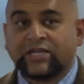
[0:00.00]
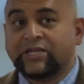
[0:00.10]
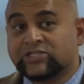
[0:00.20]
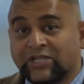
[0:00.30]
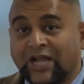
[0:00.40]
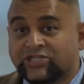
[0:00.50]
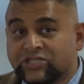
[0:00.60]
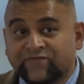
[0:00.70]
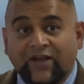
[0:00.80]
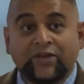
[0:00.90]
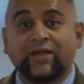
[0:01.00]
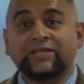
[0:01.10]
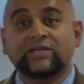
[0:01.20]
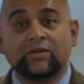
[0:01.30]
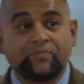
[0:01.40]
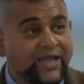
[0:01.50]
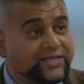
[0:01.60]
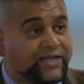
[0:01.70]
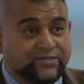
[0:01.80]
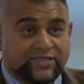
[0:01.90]
and it's not just fundraising and bake
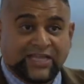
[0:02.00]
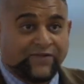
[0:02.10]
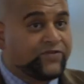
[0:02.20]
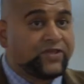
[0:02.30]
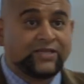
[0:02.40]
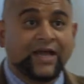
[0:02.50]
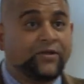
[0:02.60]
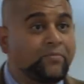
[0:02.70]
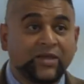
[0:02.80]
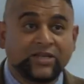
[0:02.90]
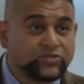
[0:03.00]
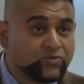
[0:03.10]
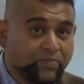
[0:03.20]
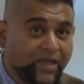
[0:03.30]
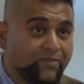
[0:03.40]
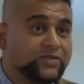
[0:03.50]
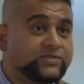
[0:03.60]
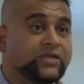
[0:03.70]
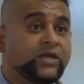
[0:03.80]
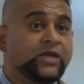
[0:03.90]
sales. It's everything down to ministry
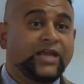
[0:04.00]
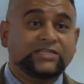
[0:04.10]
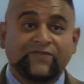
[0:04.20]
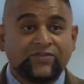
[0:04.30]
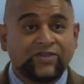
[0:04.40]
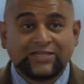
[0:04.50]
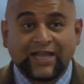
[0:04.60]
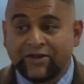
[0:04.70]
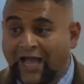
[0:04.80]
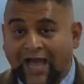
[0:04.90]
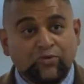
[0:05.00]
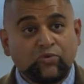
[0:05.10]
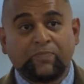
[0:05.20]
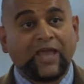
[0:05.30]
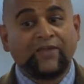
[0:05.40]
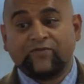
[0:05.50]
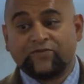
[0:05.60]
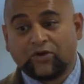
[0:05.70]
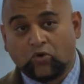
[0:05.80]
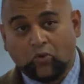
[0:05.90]
payments. It's everything down to how do we pay for
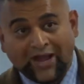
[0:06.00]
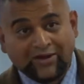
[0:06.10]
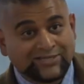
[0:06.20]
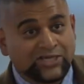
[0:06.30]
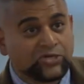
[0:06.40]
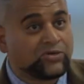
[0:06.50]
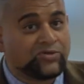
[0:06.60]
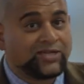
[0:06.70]
the choir dinner and the